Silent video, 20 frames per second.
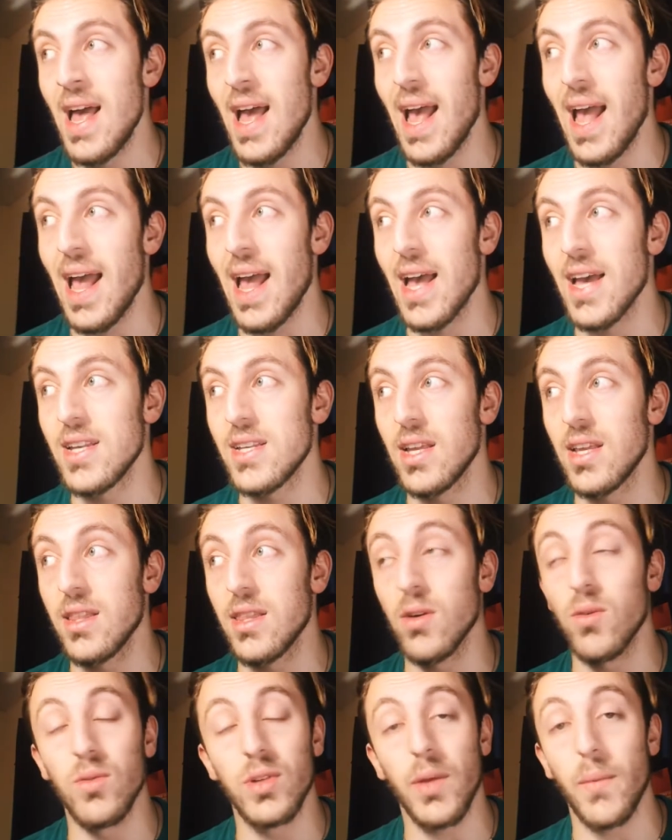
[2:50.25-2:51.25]
And the
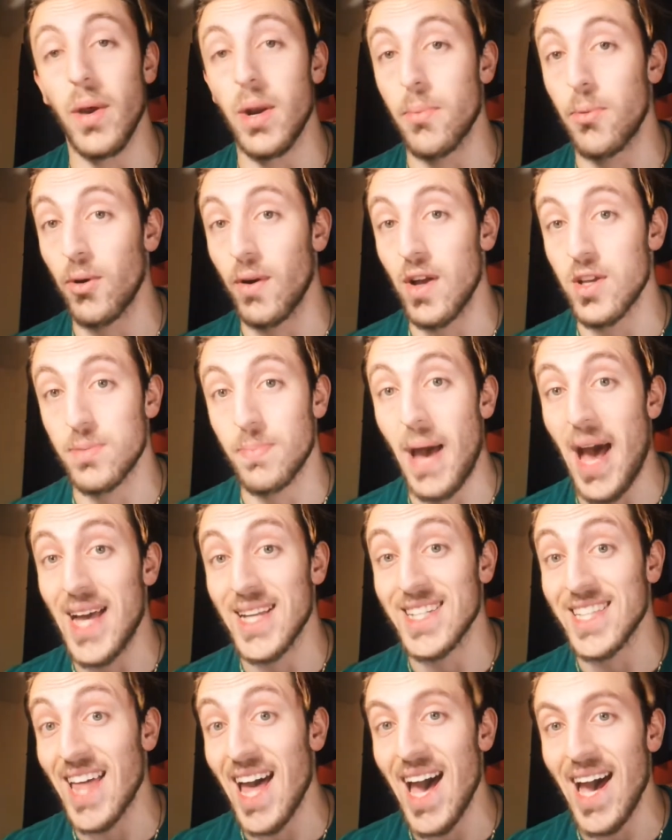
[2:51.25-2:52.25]
only way to progress
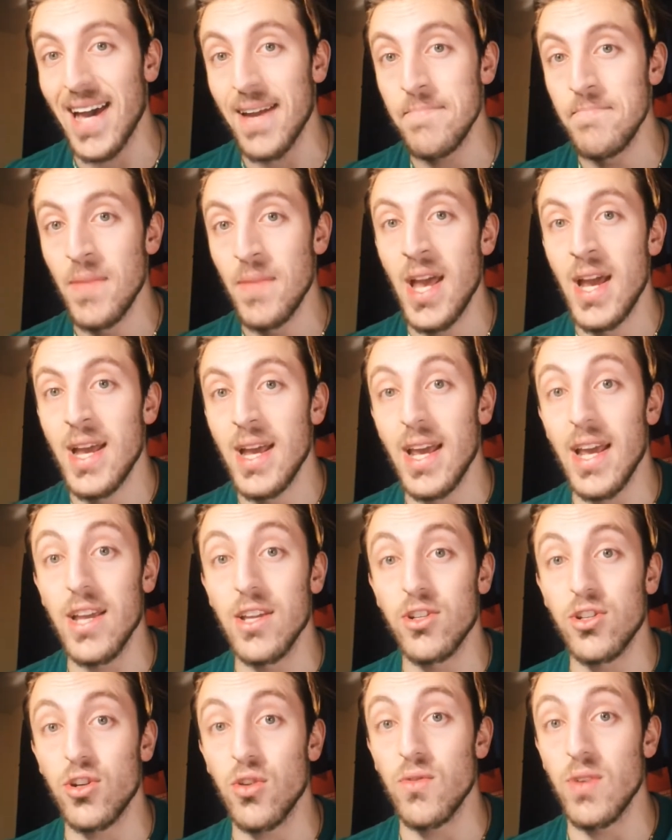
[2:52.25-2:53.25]
past that
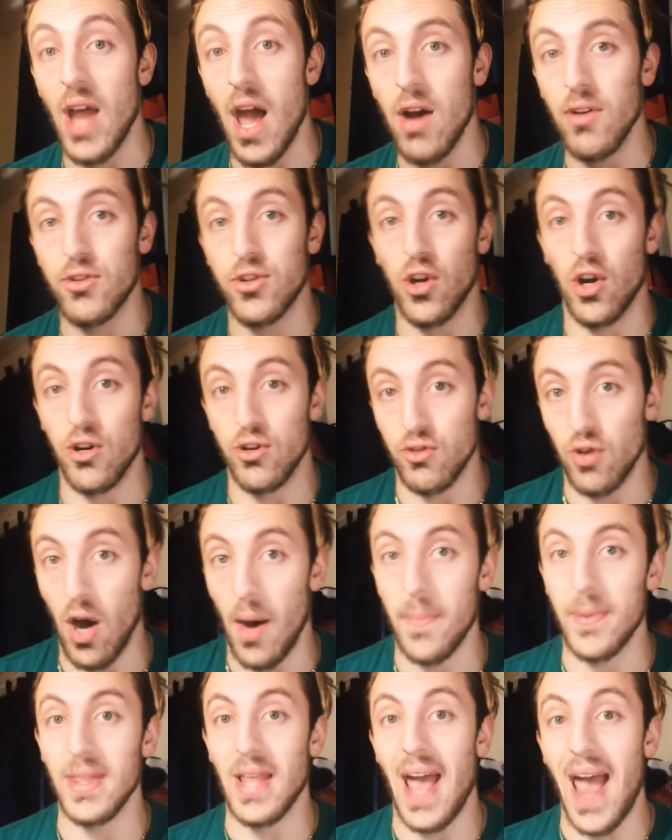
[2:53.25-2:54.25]
is to now start
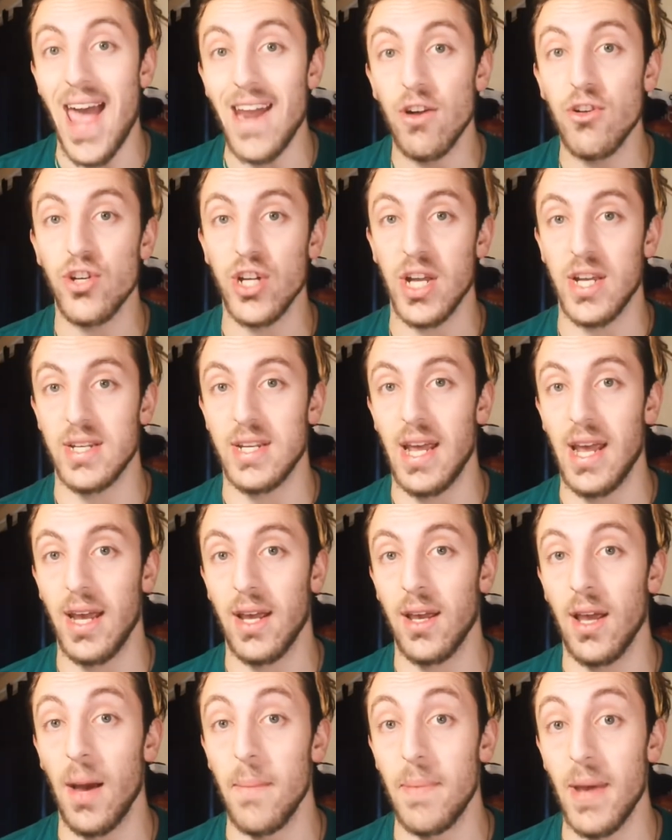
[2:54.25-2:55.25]
dropping the energy intake
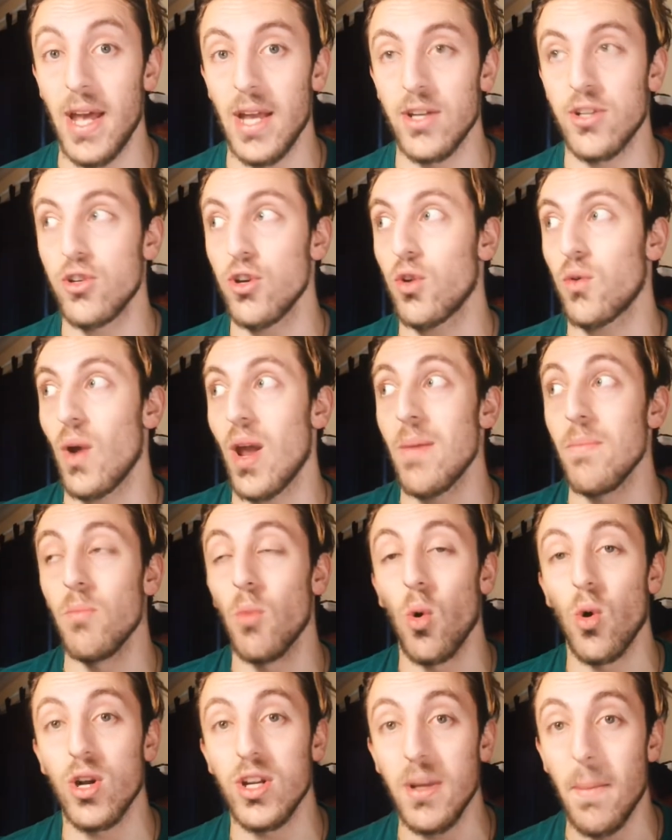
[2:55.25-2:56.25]
a bit to create
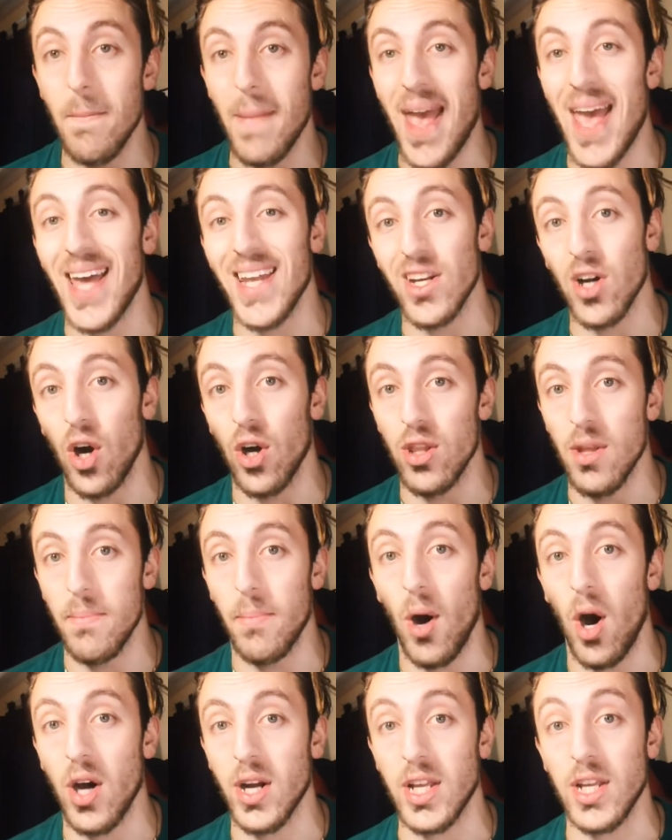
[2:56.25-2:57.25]
more demand on the
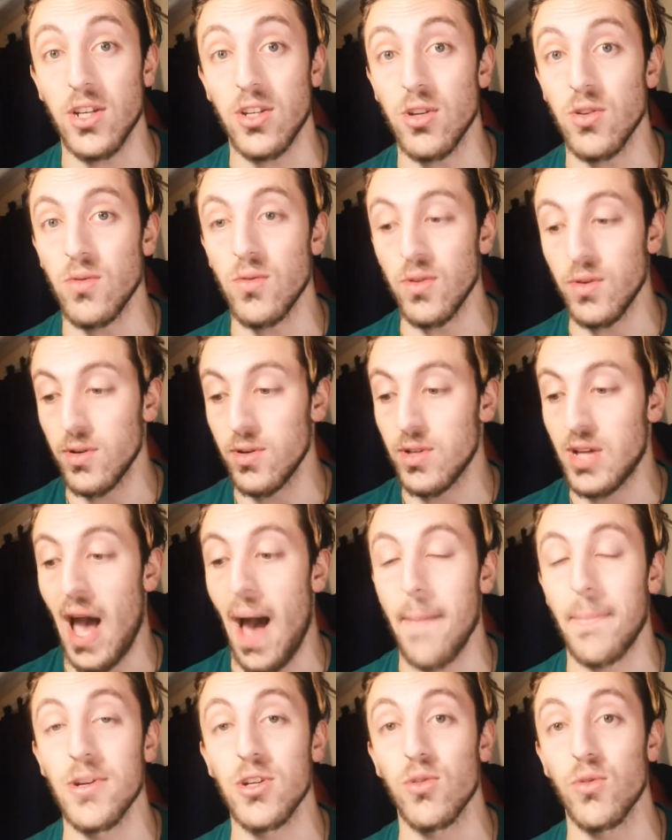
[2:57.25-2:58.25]
body to
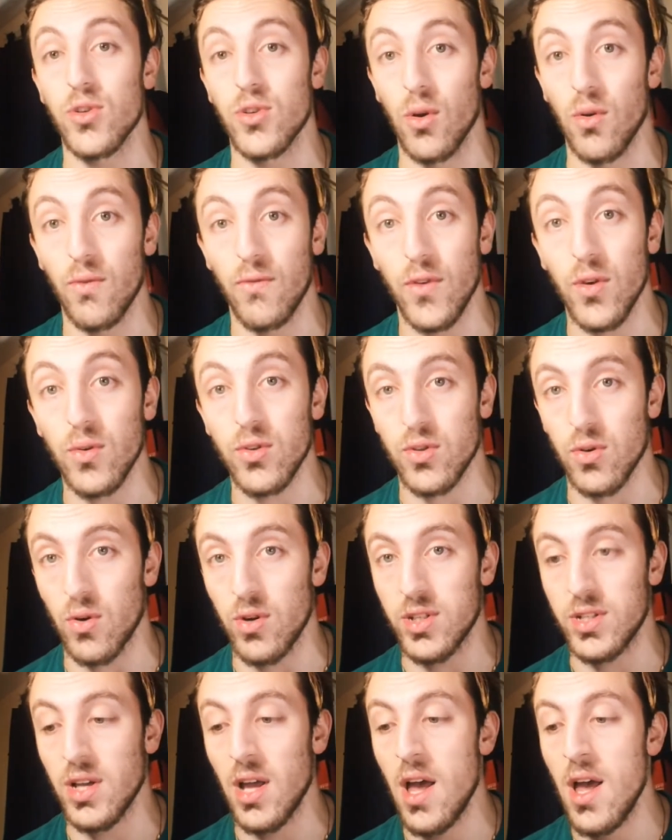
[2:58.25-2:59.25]
tap into its own fuel
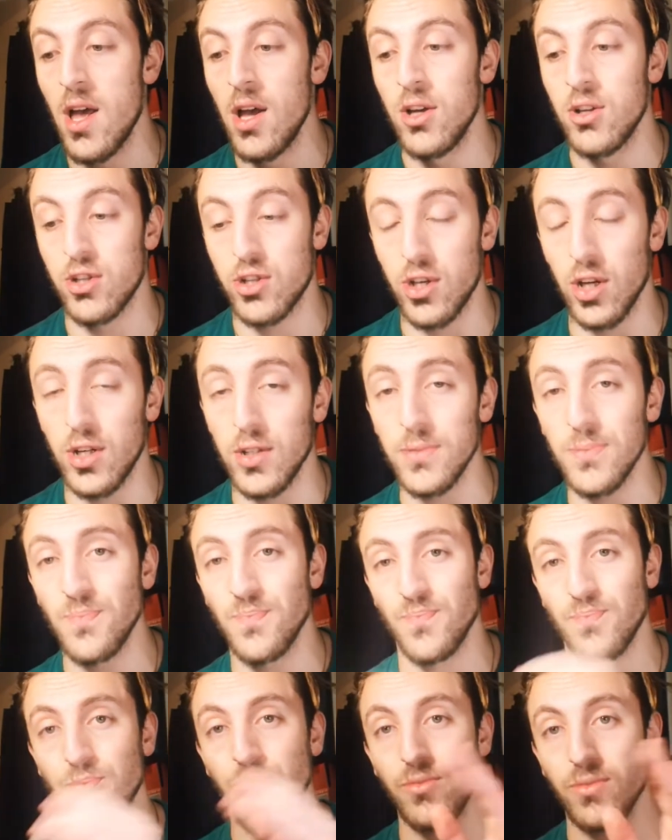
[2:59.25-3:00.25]
source. So,
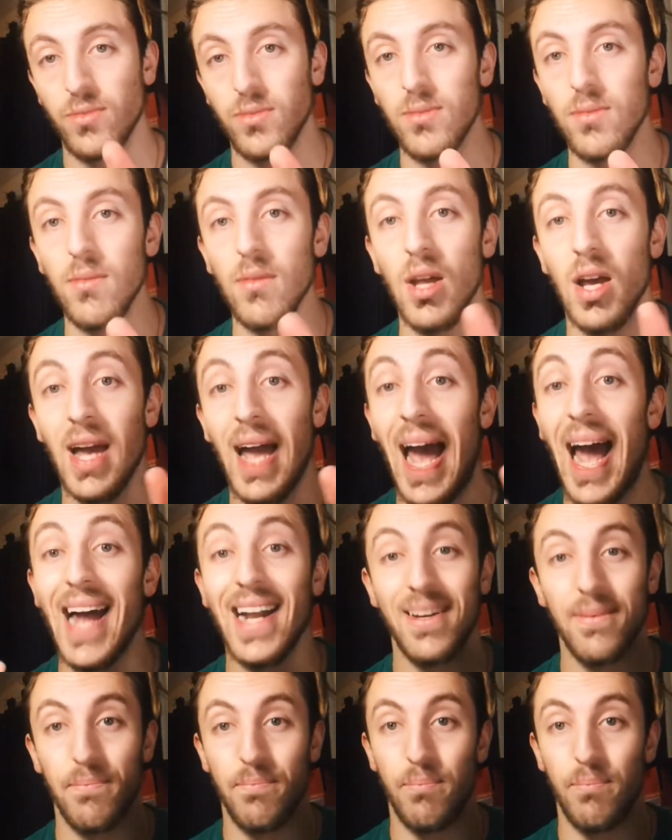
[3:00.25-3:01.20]
at